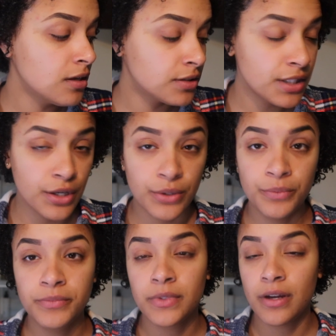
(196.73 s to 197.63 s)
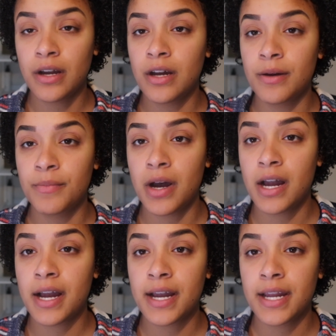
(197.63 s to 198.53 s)
So
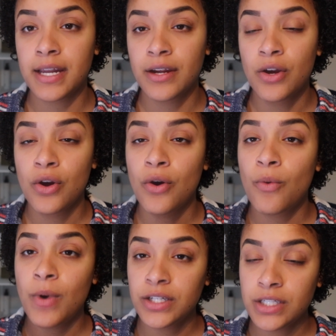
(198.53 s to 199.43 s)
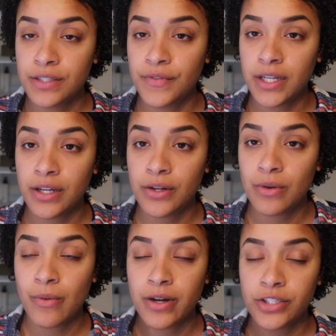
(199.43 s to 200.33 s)
I watched his video,
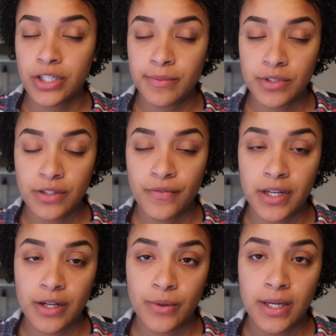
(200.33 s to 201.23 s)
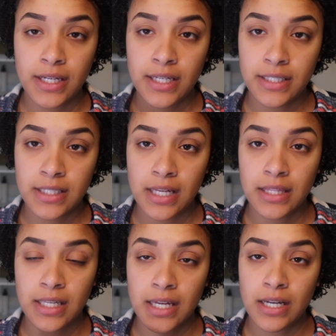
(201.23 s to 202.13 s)
I watched James's video, and he said
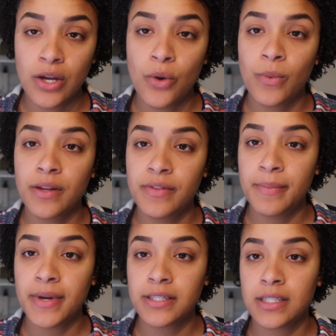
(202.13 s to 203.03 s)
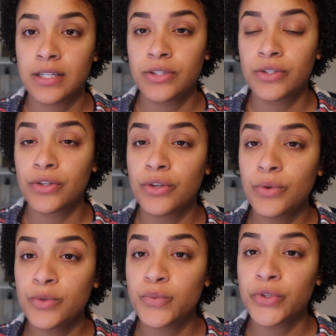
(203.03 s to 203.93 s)
that one of the best things to
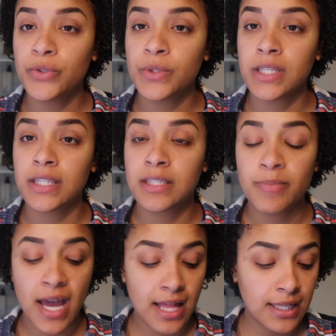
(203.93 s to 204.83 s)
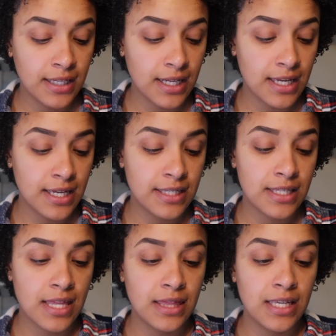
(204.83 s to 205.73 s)
use when using this palette is
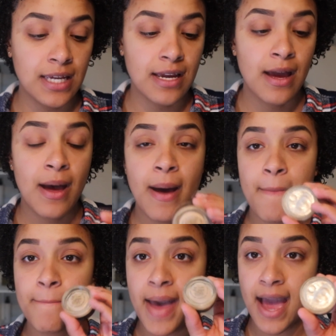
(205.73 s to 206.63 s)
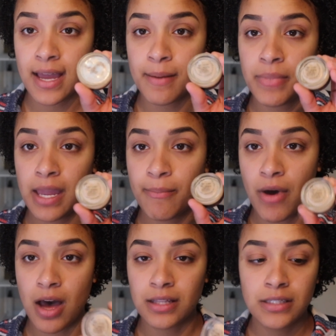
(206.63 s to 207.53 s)
the MAC paint pod.